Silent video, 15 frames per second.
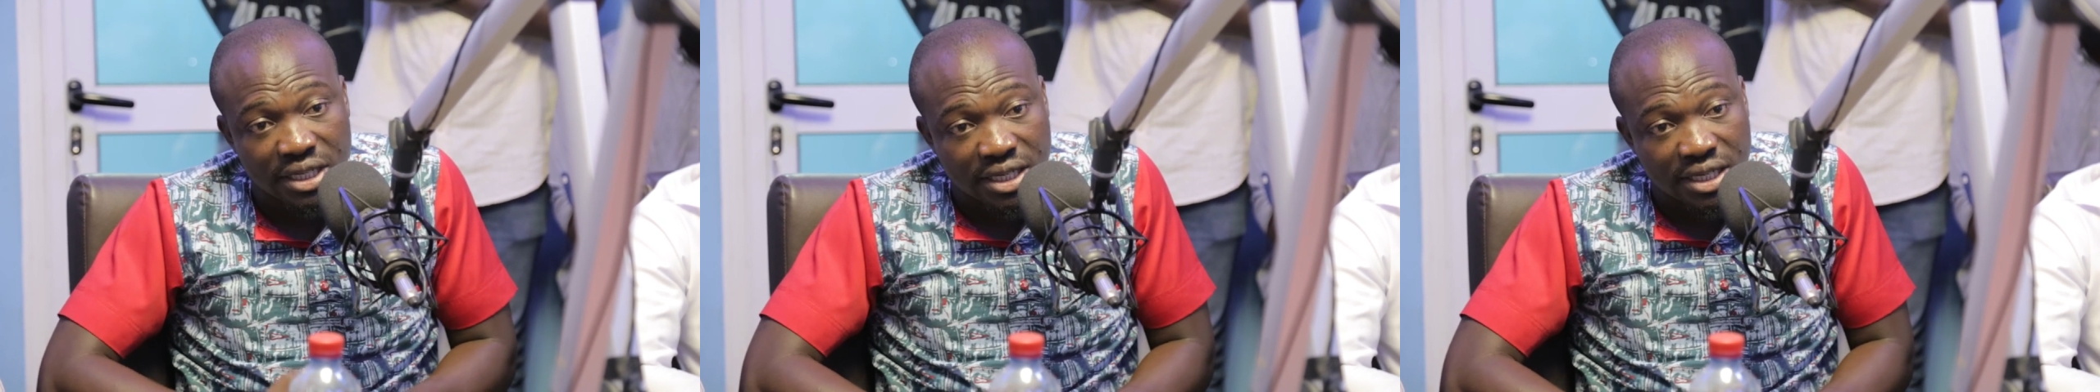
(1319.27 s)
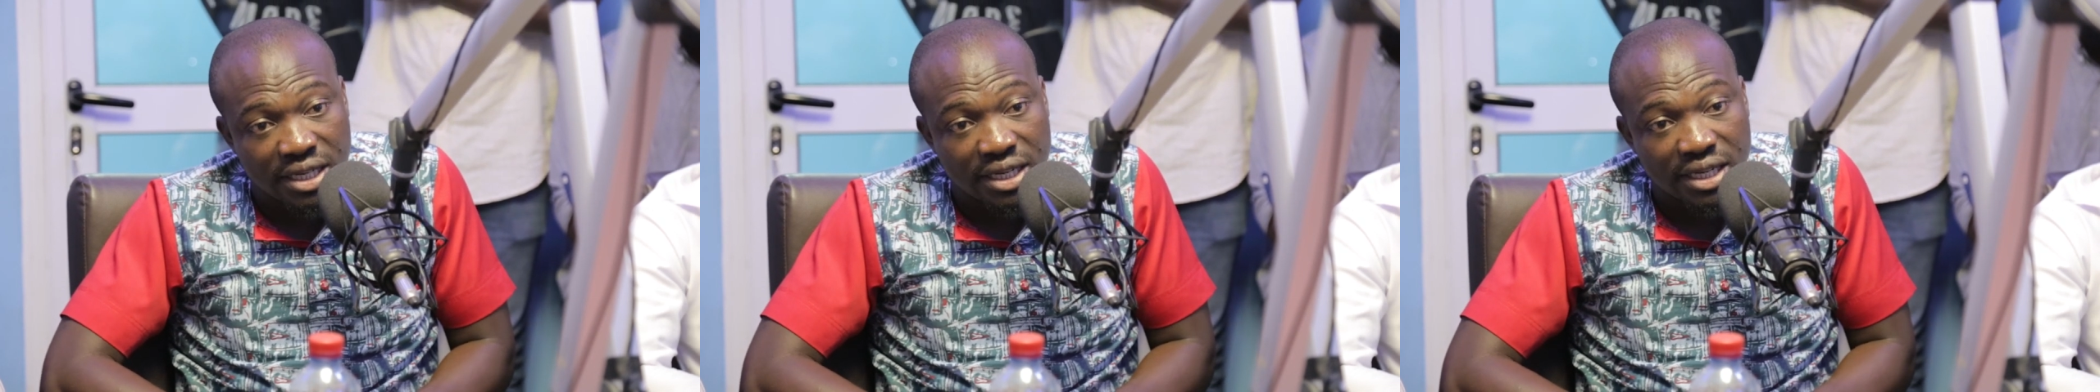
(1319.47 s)

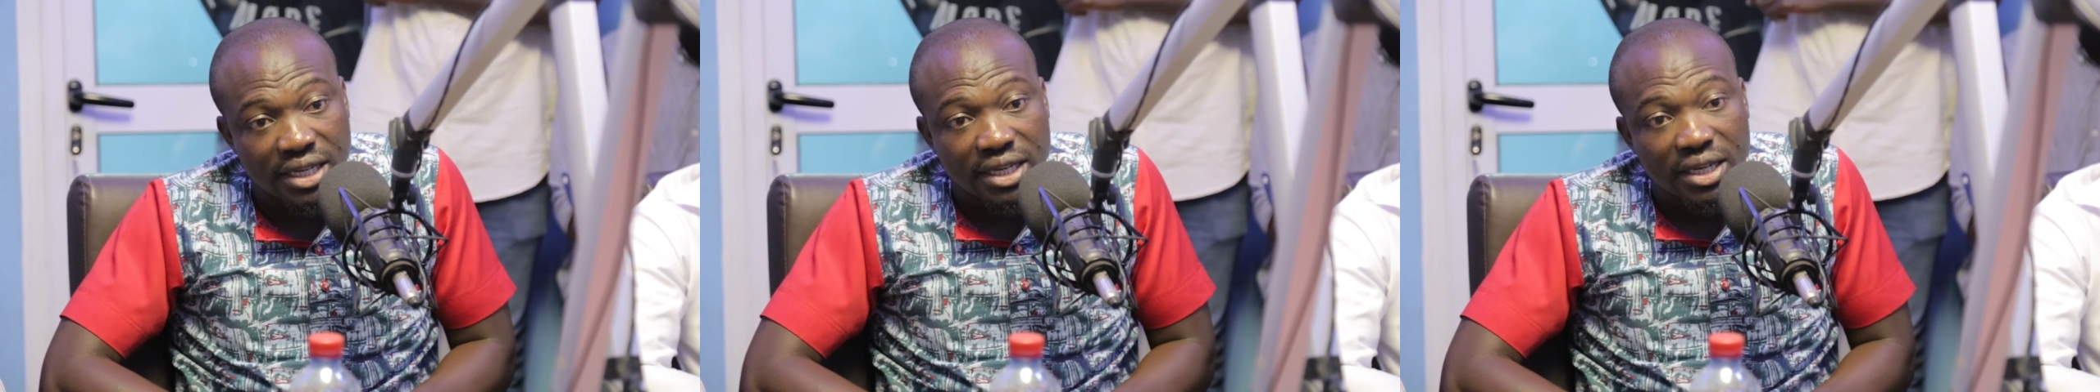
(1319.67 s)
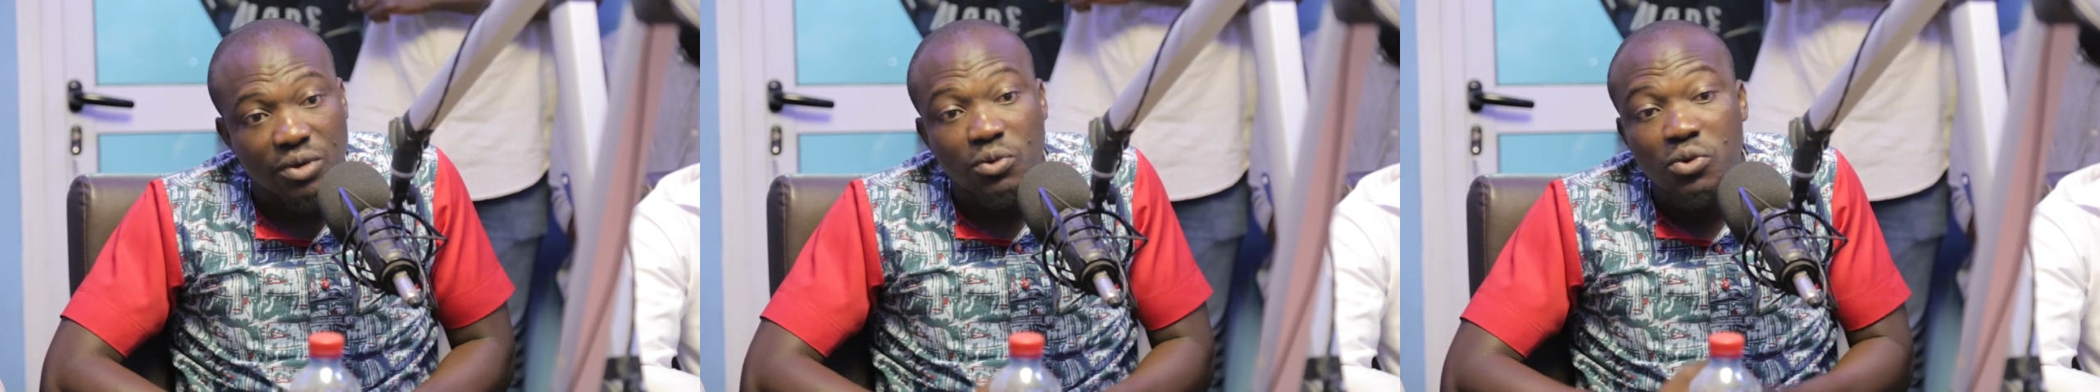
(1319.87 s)
car,
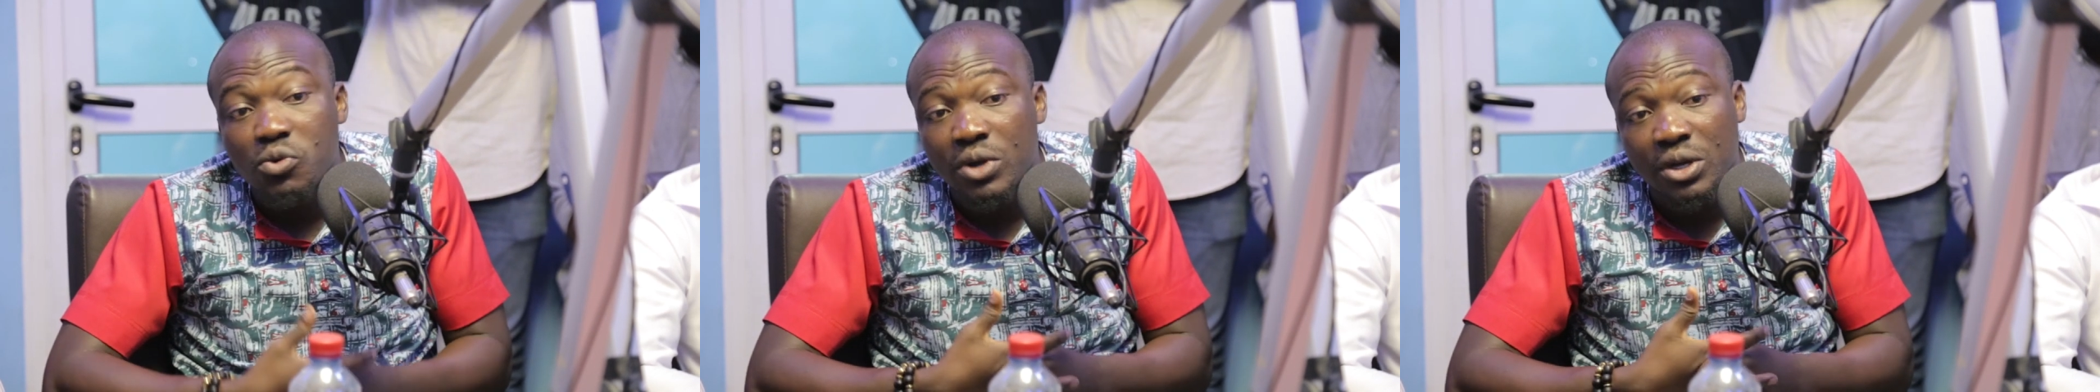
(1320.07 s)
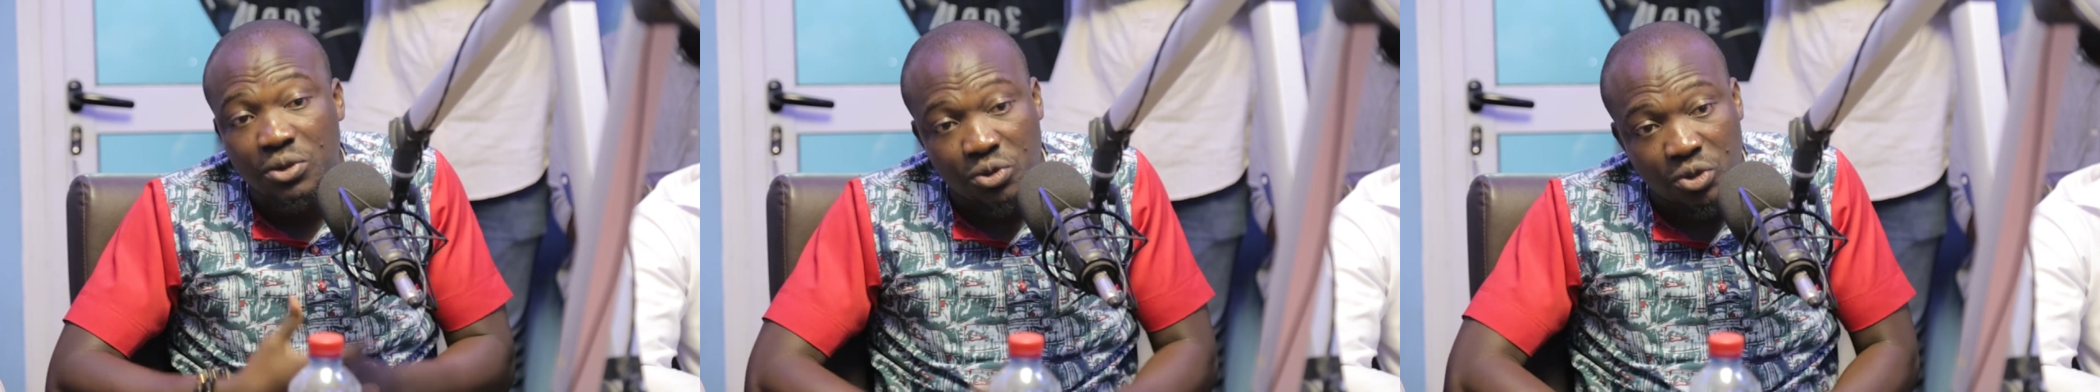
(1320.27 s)
we'll
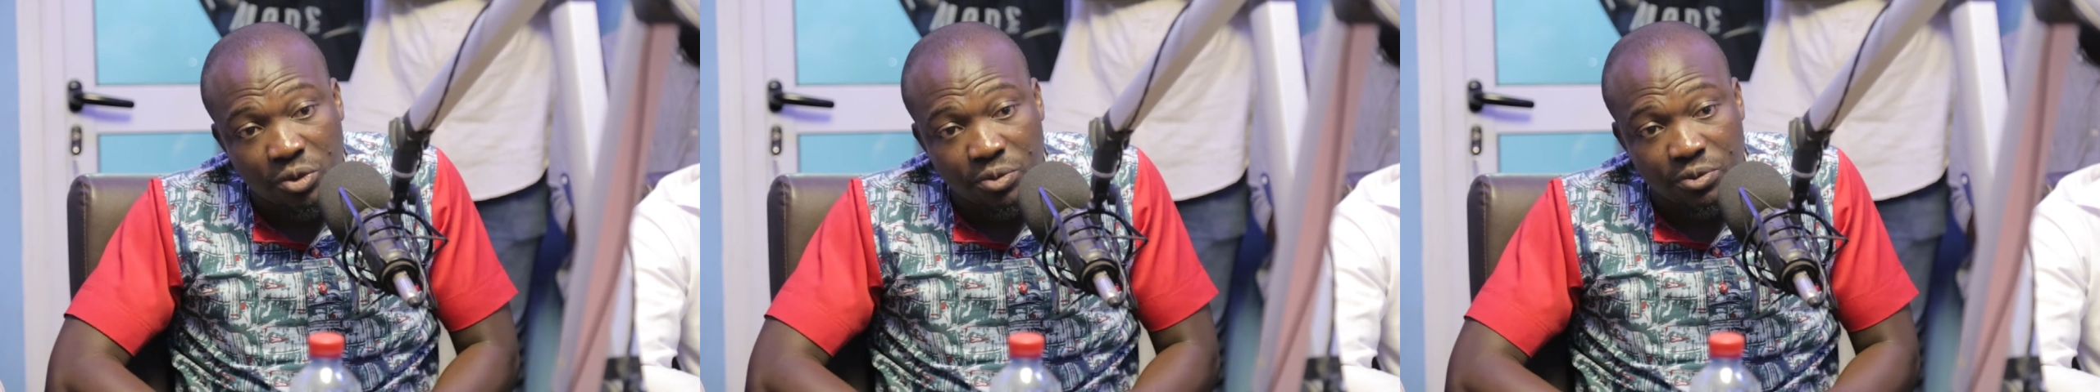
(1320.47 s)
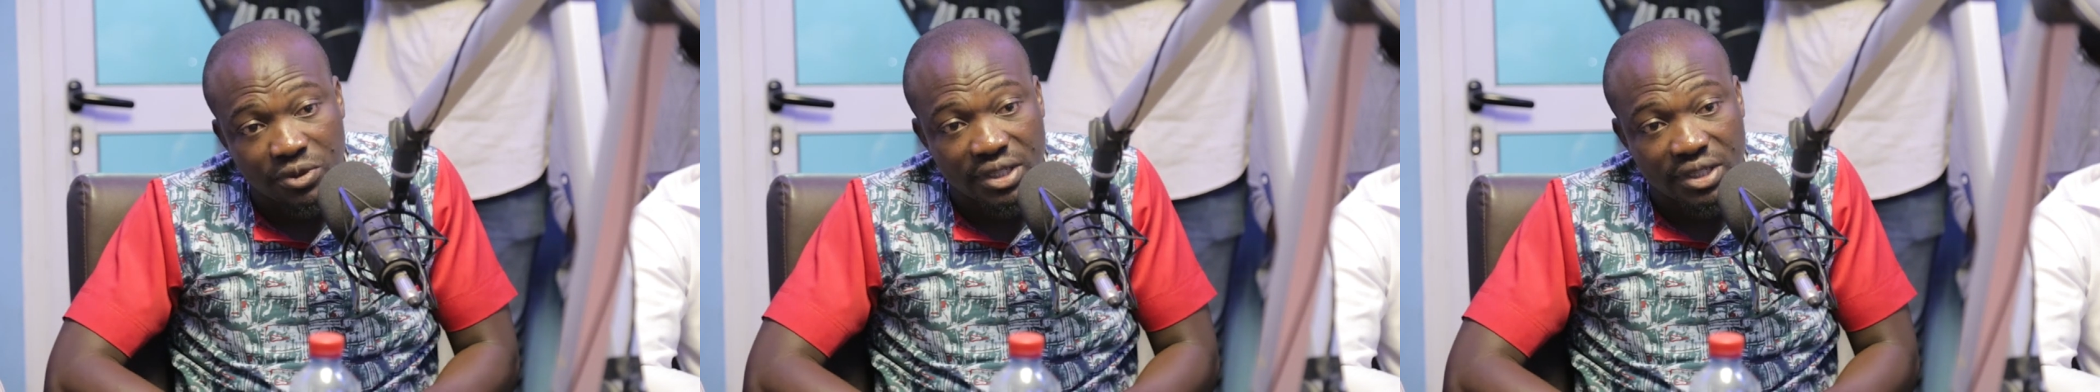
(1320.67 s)
go and drop you